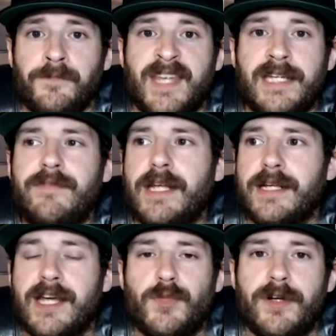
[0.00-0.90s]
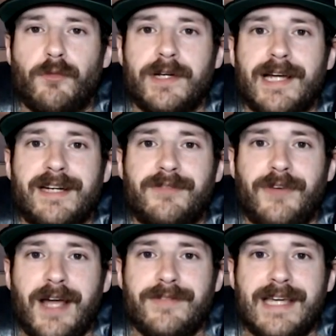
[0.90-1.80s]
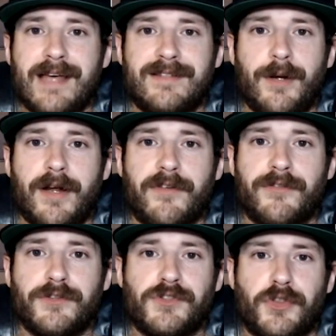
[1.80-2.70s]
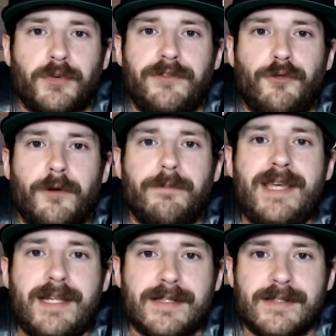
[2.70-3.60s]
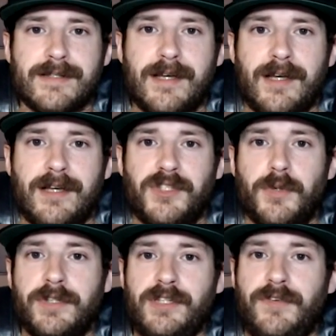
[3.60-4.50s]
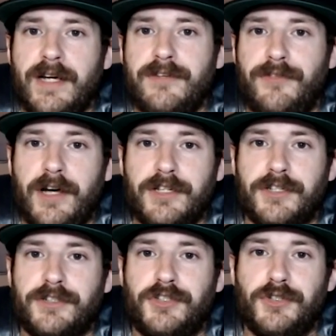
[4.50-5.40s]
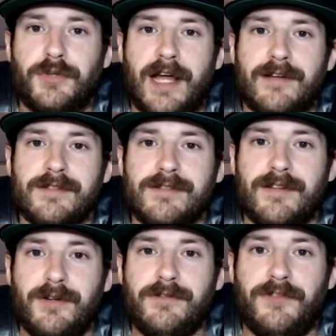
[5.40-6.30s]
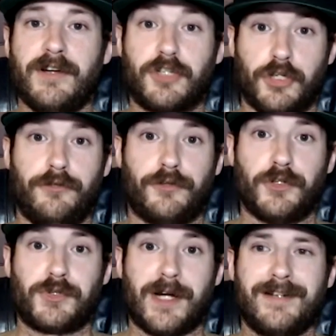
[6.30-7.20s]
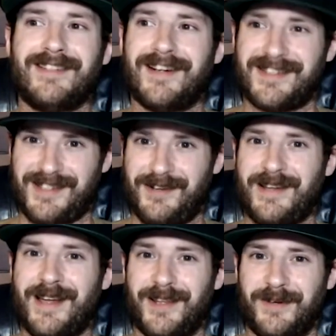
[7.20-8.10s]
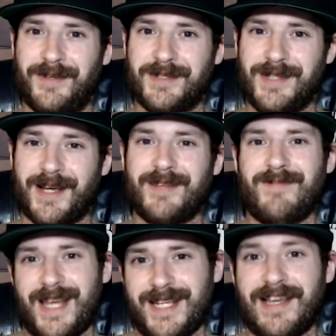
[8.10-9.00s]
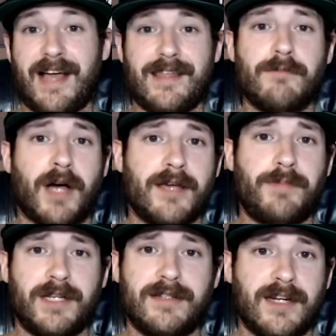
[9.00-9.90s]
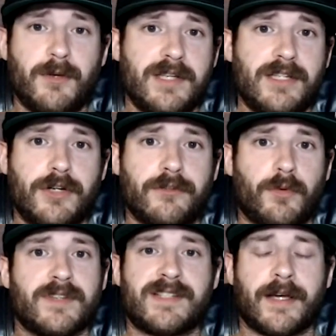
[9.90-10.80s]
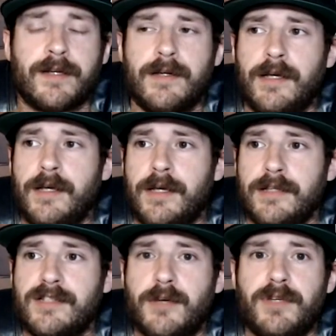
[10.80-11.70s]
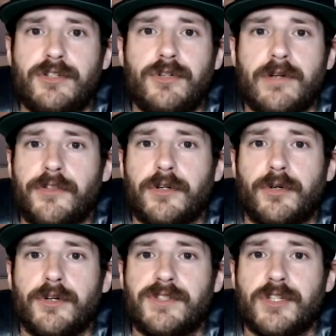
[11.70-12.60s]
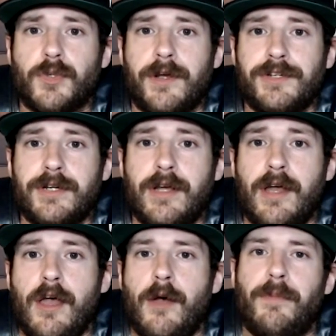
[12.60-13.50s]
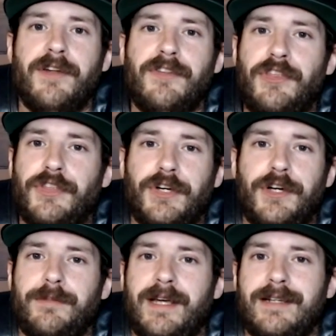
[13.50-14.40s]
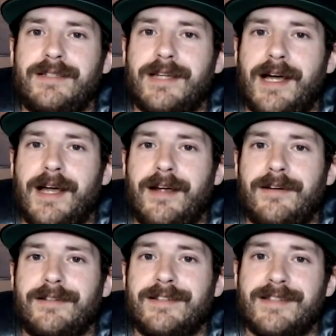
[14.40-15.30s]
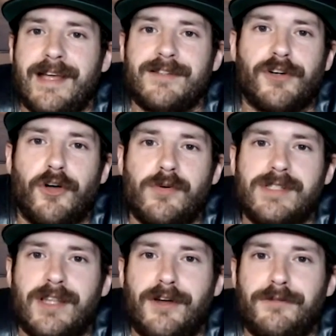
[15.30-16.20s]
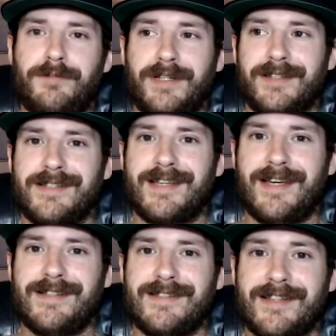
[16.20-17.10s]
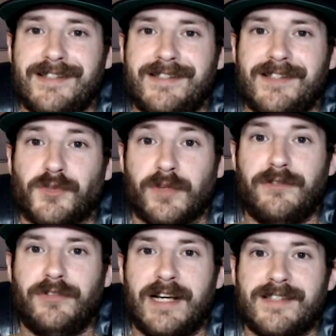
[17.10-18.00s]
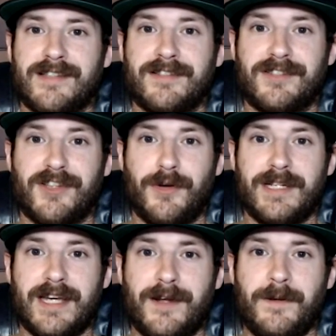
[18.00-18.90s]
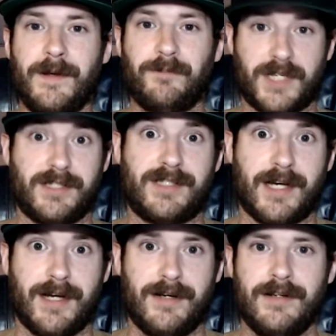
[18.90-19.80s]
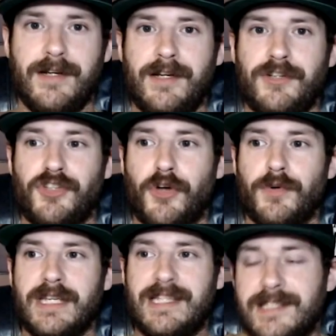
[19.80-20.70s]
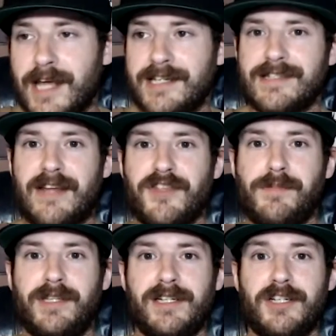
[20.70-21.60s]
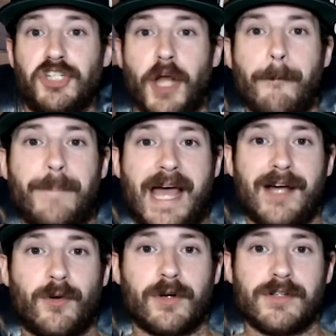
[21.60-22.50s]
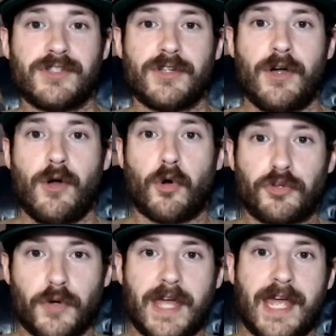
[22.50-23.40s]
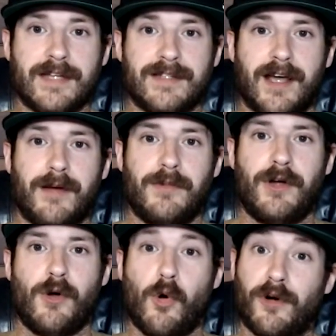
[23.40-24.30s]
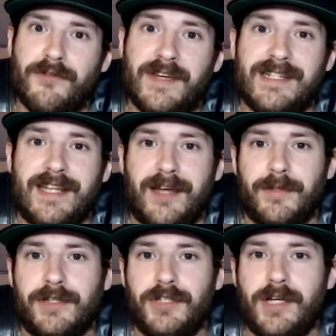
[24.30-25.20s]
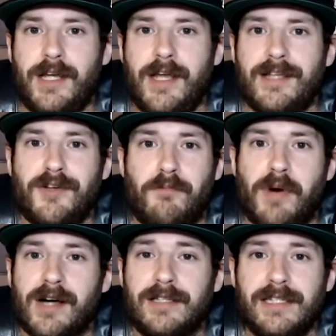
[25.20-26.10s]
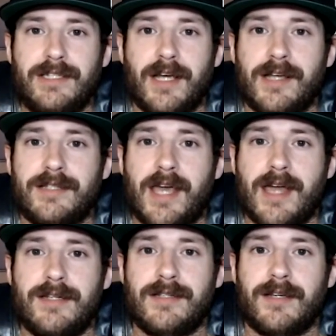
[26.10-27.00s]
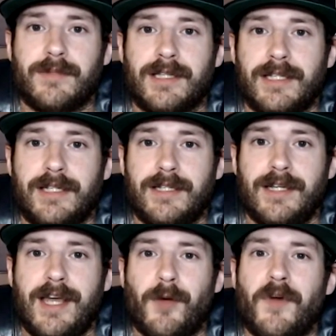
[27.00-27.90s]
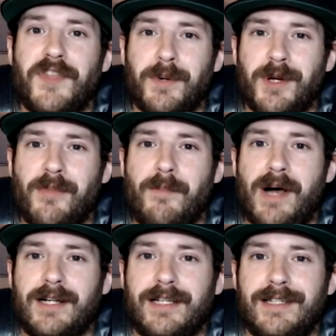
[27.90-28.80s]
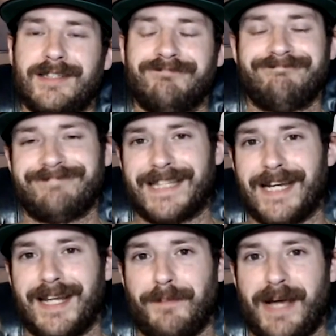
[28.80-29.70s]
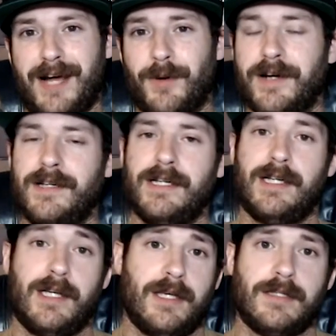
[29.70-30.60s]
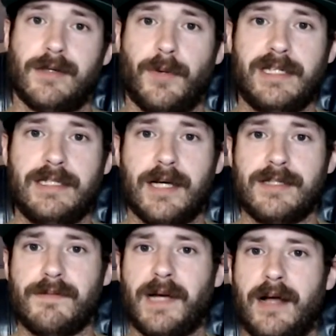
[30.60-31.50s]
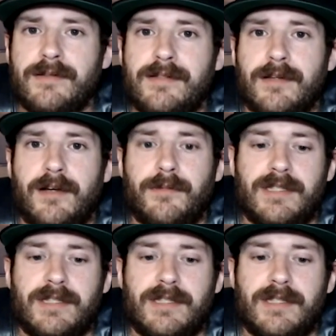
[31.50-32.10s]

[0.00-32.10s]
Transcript: And even at a catch weight of 195, he gassed out after the first 3-4 minutes. So in this fight, he fought a good two rounds. You know, he fought a good first round. He started to slow down a little bit in the second. Man, in my opinion, anyways, he could have won the second. This could be a 2-0 Arroyo situation. But in the third, man, he's tired. And his hands are always low. But in this case, his reflexes are slowing down because he's tired. So doesn't have the ability to jump backwards or throw the hands up or evade damage. And so Buckley just catches him clean. One thing we know about Buckley, he got a lot of power. So when he does, he pounces on him.